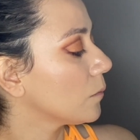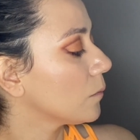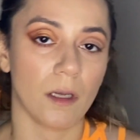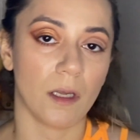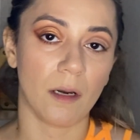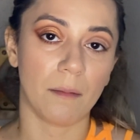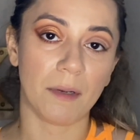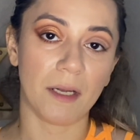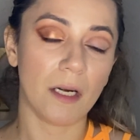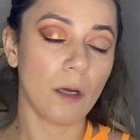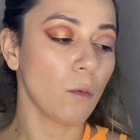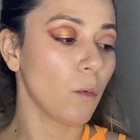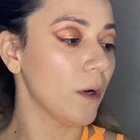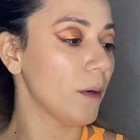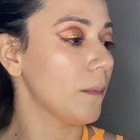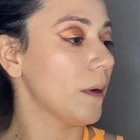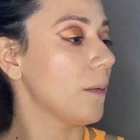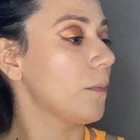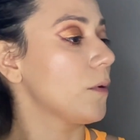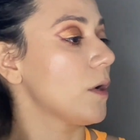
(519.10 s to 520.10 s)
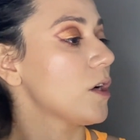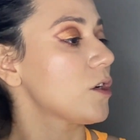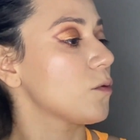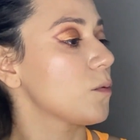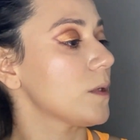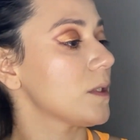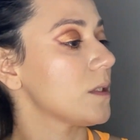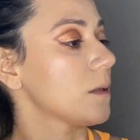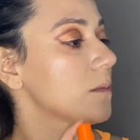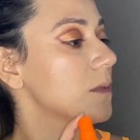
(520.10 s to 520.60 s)
and I'm gonna wet my brush
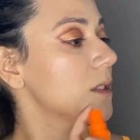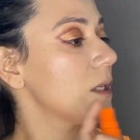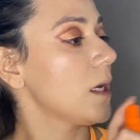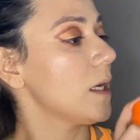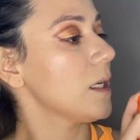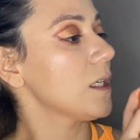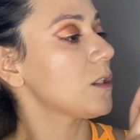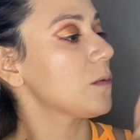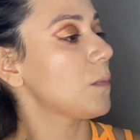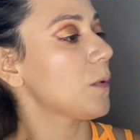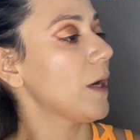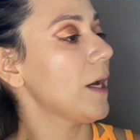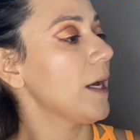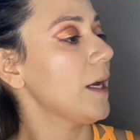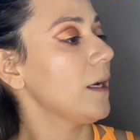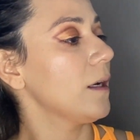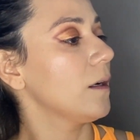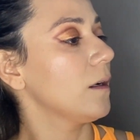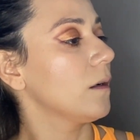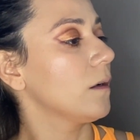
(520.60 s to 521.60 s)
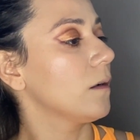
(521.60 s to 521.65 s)
with some setting spray,